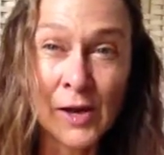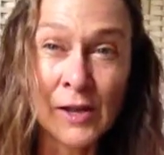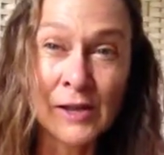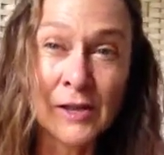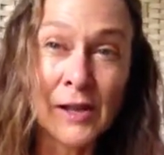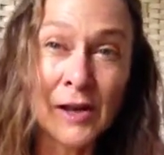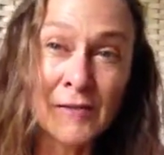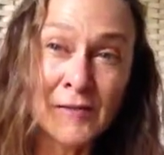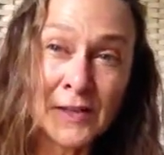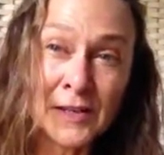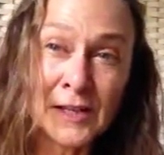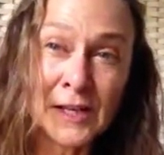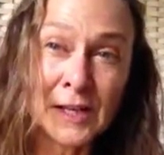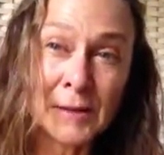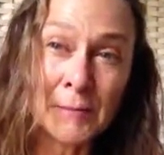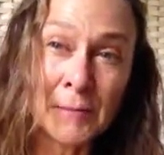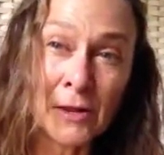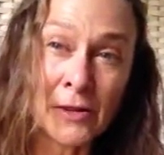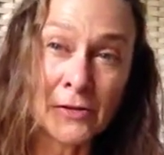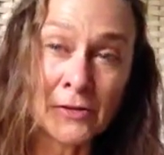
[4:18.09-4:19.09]
loving
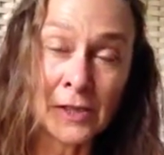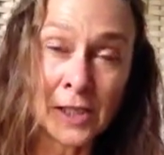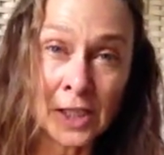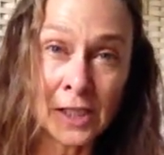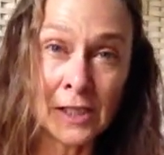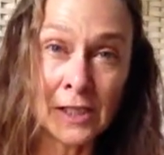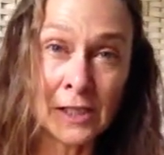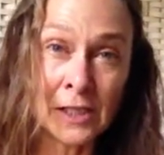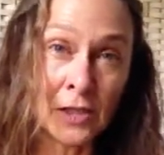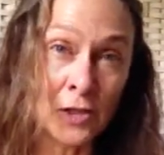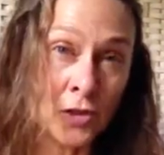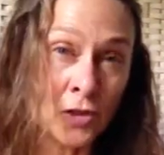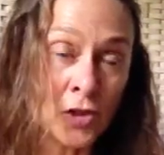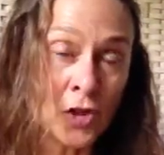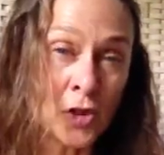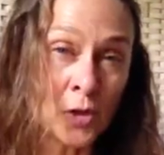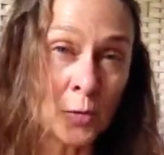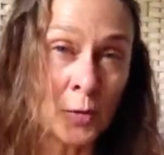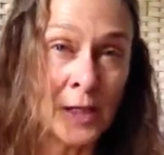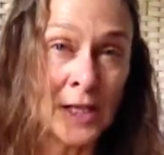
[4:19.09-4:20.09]
and motherly and
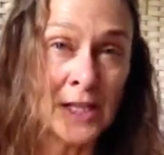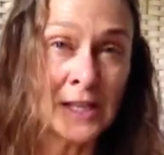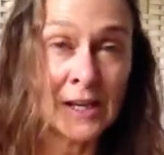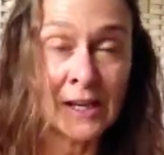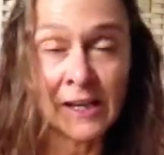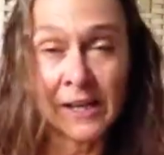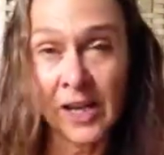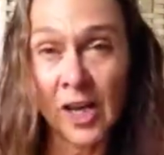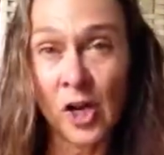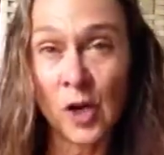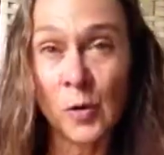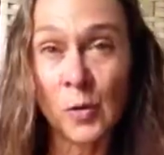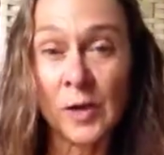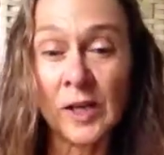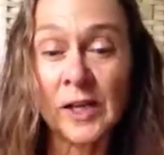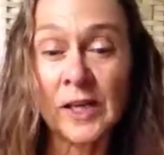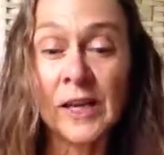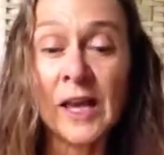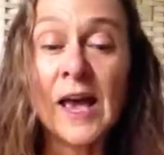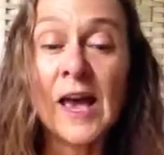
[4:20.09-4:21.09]
nurturing and
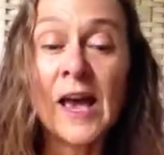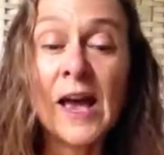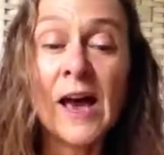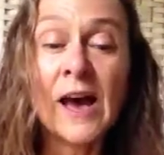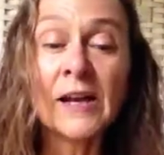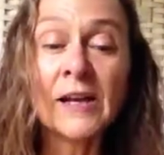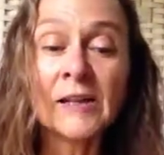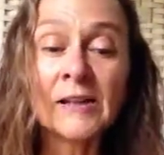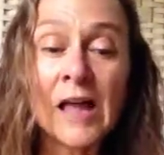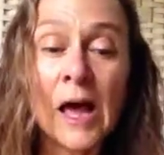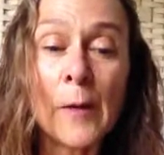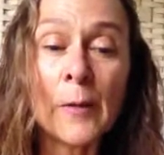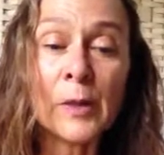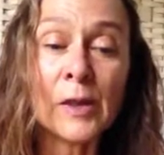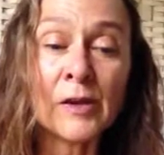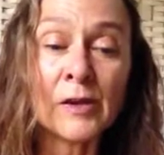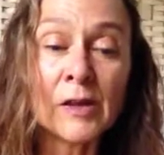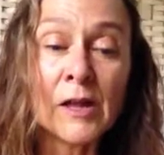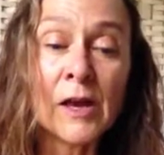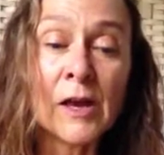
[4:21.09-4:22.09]
caring and
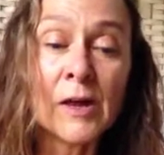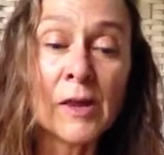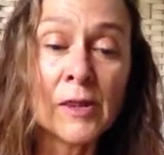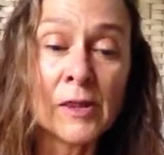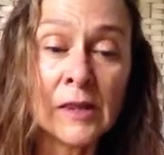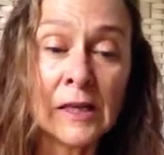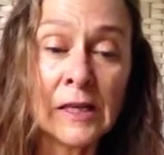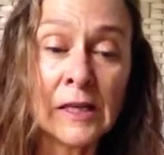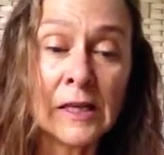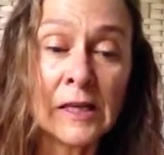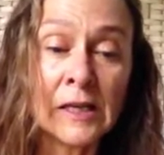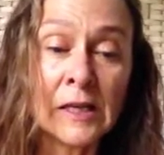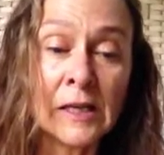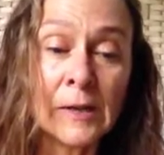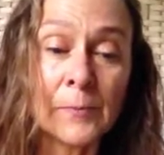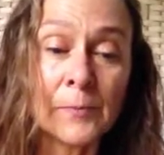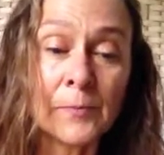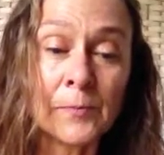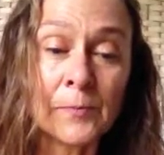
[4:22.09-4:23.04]
allowing the